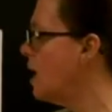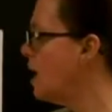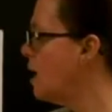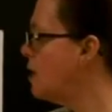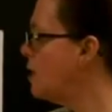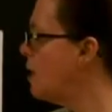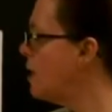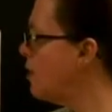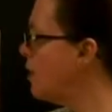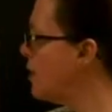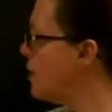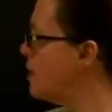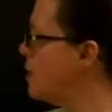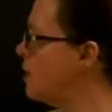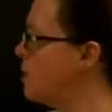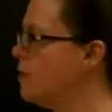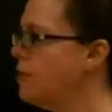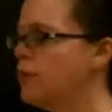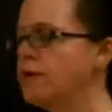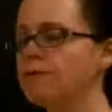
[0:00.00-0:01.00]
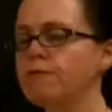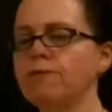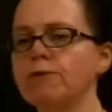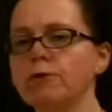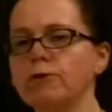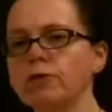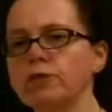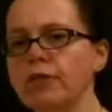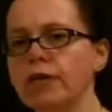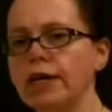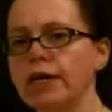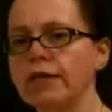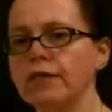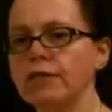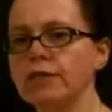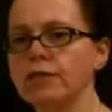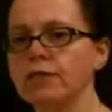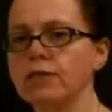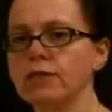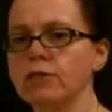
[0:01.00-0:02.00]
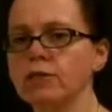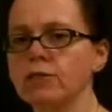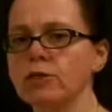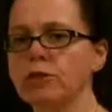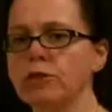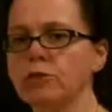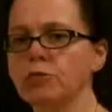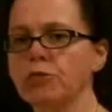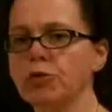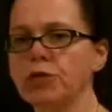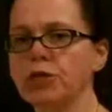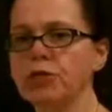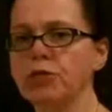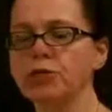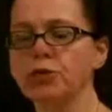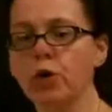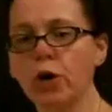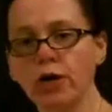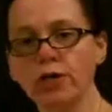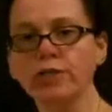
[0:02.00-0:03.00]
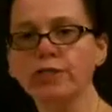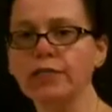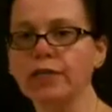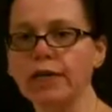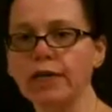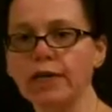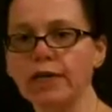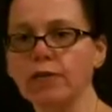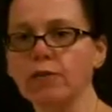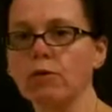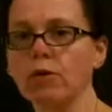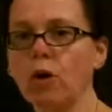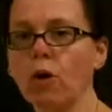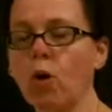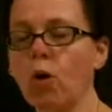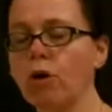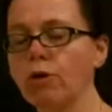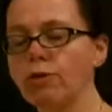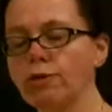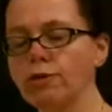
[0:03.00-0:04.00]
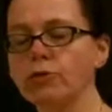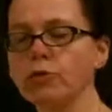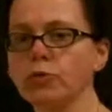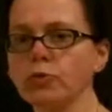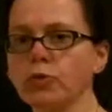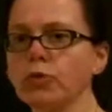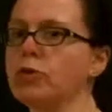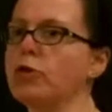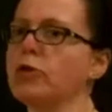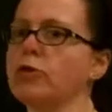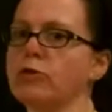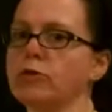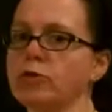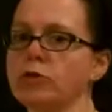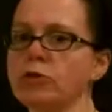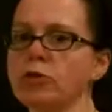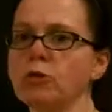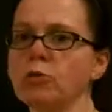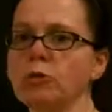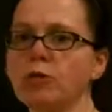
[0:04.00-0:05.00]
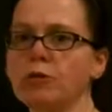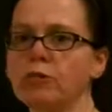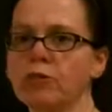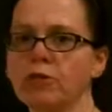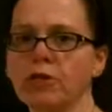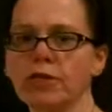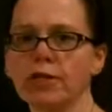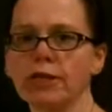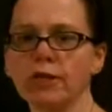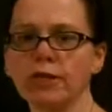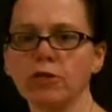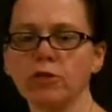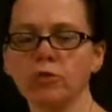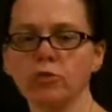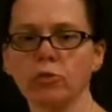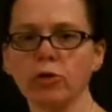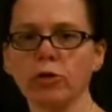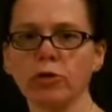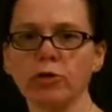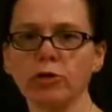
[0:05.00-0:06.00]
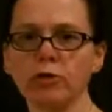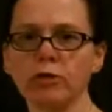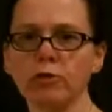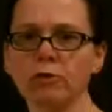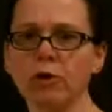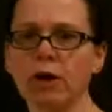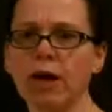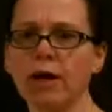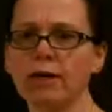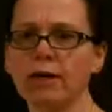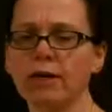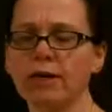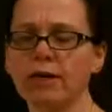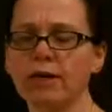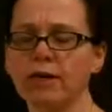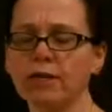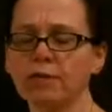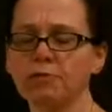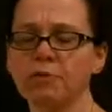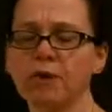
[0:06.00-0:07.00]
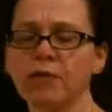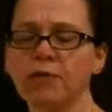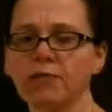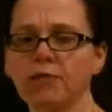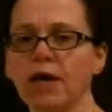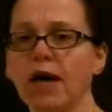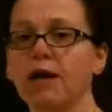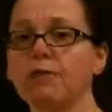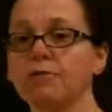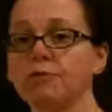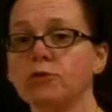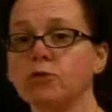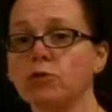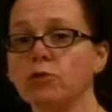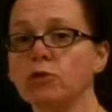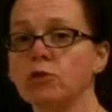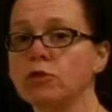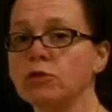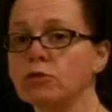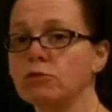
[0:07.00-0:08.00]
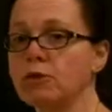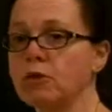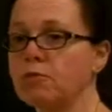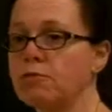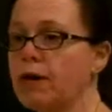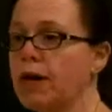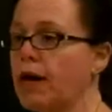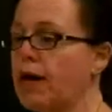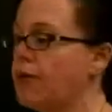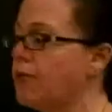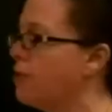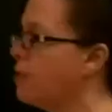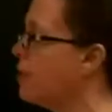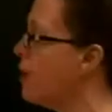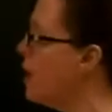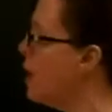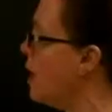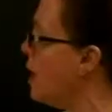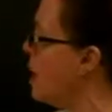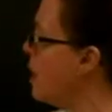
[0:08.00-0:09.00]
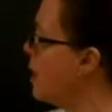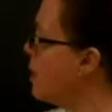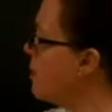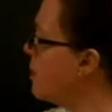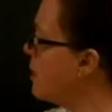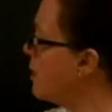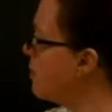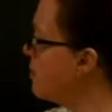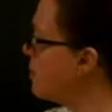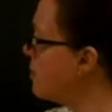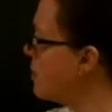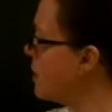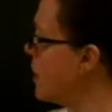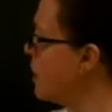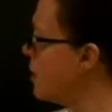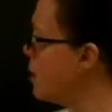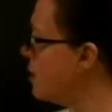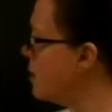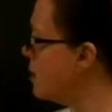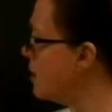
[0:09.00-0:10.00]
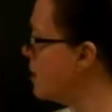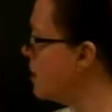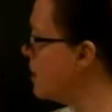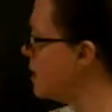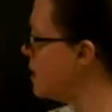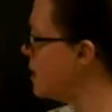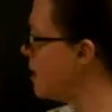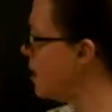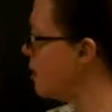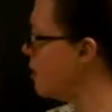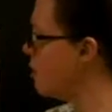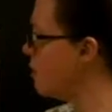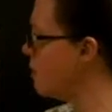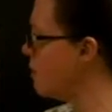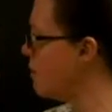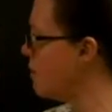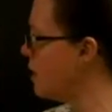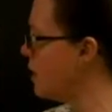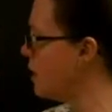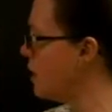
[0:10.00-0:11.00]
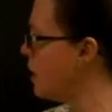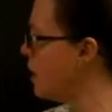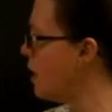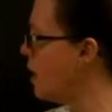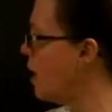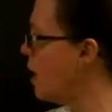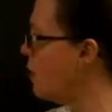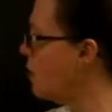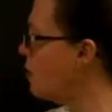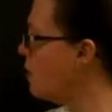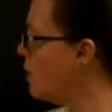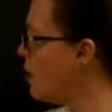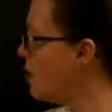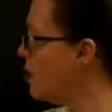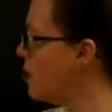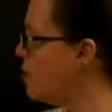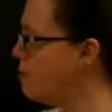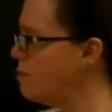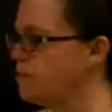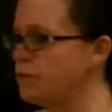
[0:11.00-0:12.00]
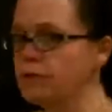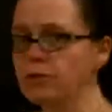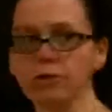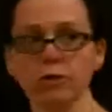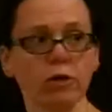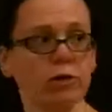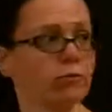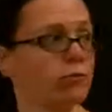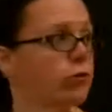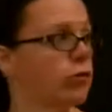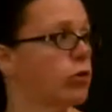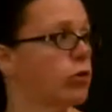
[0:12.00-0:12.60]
Now I know that at first glance this looks pretty daunting. All those words, nobody really likes words or expects to have to use them in math. But if you take a look at it carefully, we can look for